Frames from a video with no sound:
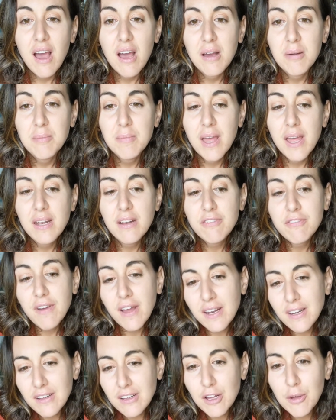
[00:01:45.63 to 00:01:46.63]
And a
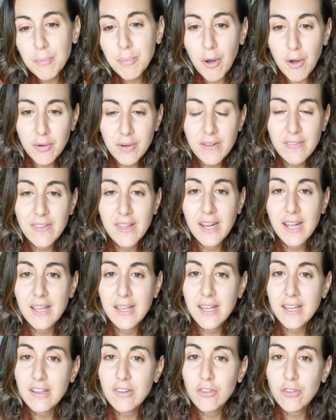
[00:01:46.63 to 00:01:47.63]
final component that I
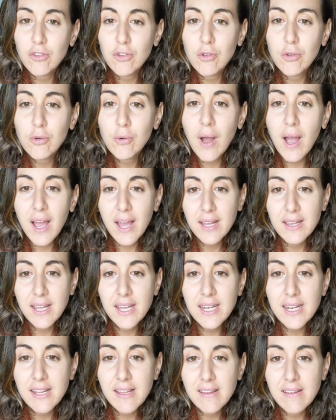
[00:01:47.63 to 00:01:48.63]
like to
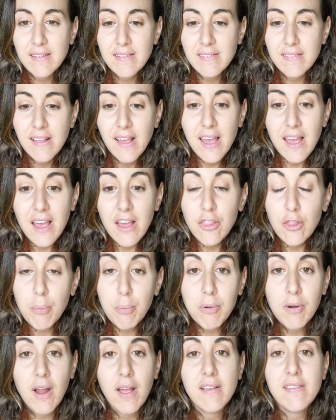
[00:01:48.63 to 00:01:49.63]
highlight is the
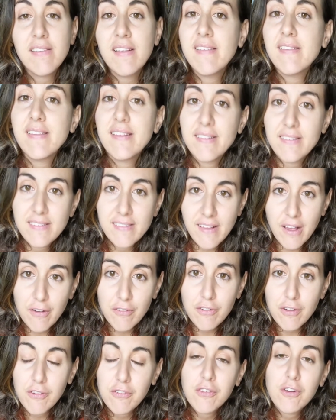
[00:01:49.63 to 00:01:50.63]
process
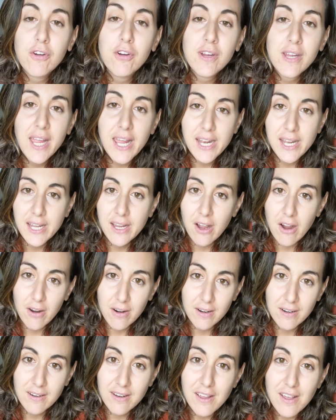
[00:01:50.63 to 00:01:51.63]
itself of creating
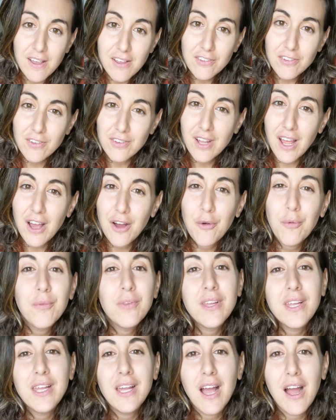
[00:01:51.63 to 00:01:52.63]
art. So not
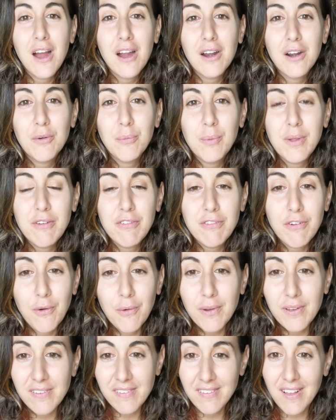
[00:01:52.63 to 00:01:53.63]
only are we
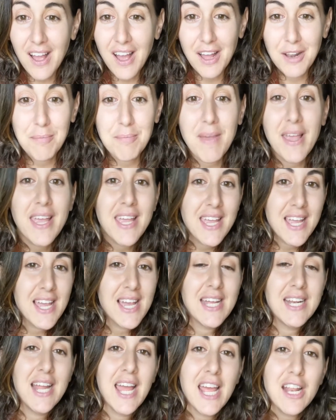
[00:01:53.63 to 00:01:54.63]
focused on making
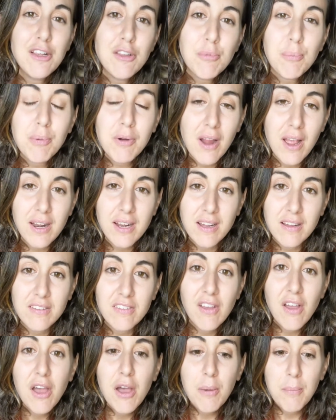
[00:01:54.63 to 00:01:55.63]
an end
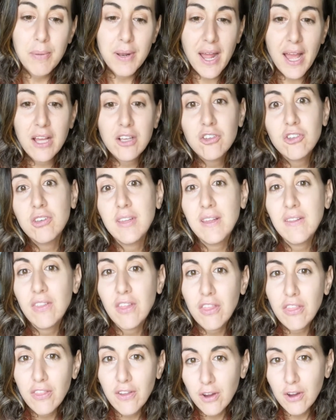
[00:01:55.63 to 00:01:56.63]
product, but actually
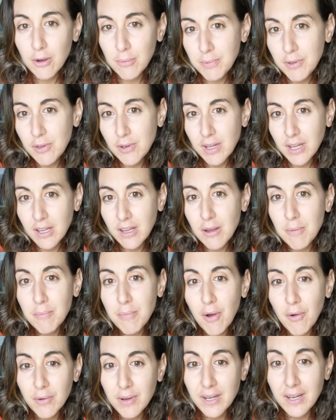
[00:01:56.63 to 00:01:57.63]
the therapeutic
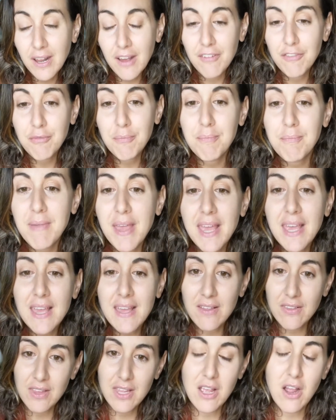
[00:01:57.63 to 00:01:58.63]
component of
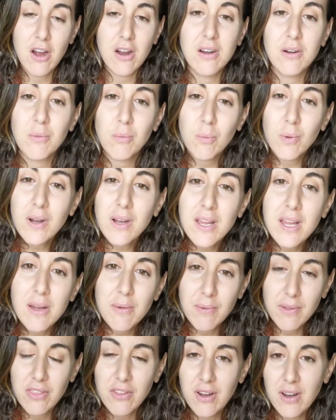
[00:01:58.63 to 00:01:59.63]
making the art,
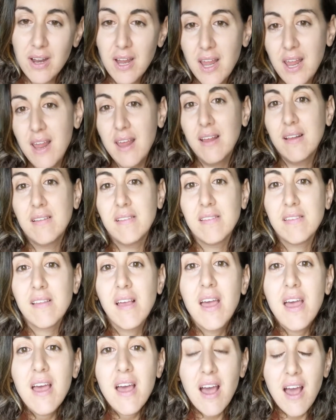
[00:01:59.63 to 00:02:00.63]
working with our hands,